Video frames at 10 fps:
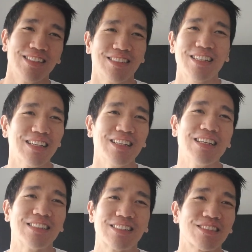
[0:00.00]
J K
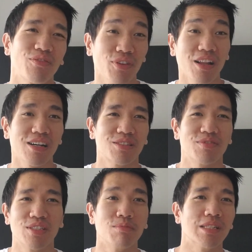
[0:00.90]
D is just a
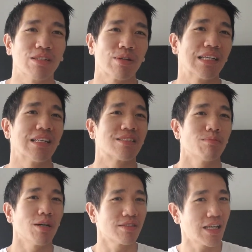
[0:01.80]
philosophy to me, right? It's
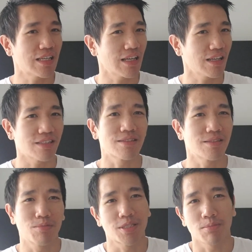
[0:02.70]
about taking, it's,
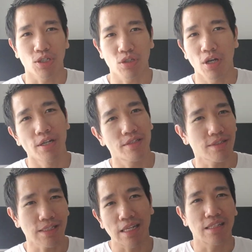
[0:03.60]
it's mixed martial arts. It's
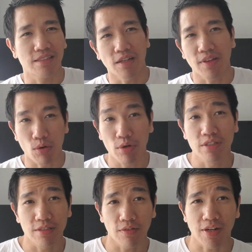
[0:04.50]
like taking stuff that works
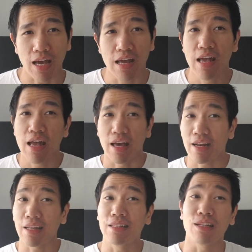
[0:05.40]
and stuff like that. And
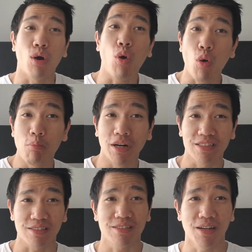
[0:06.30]
I did a whole
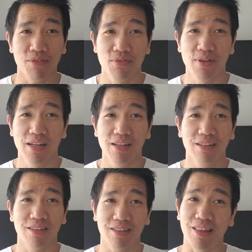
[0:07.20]
bunch of stuff
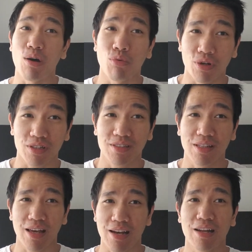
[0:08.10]
that
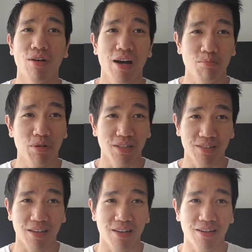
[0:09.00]
works, and I know how to put it
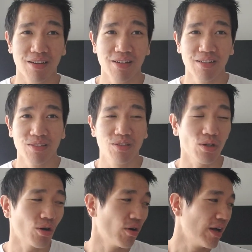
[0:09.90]
together.
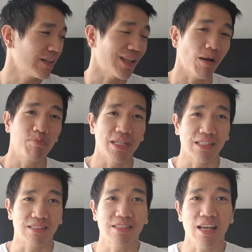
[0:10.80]
So that
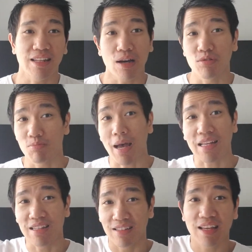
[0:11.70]
being said, that was
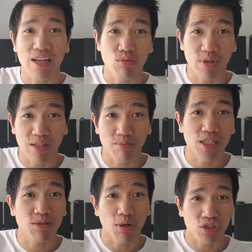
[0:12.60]
back in the day when
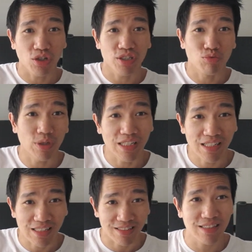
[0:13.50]
mixed martial arts really
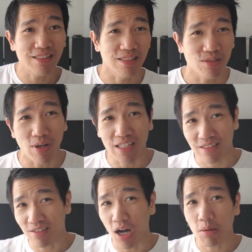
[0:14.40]
didn't exist. So I
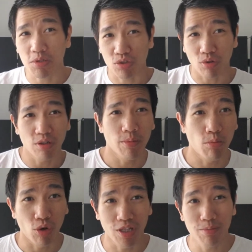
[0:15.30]
guess the options were a little
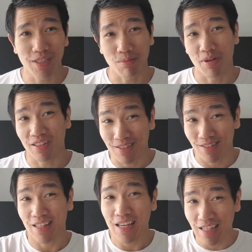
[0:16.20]
bit more limited. But
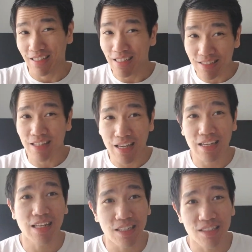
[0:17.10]
today, in this day
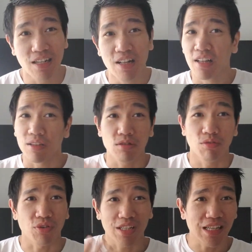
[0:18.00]
and age,
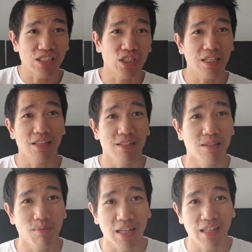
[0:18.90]
dude, forget J K
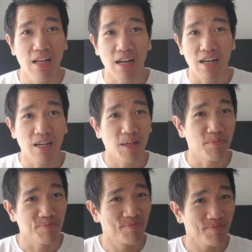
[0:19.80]
D, man. Um,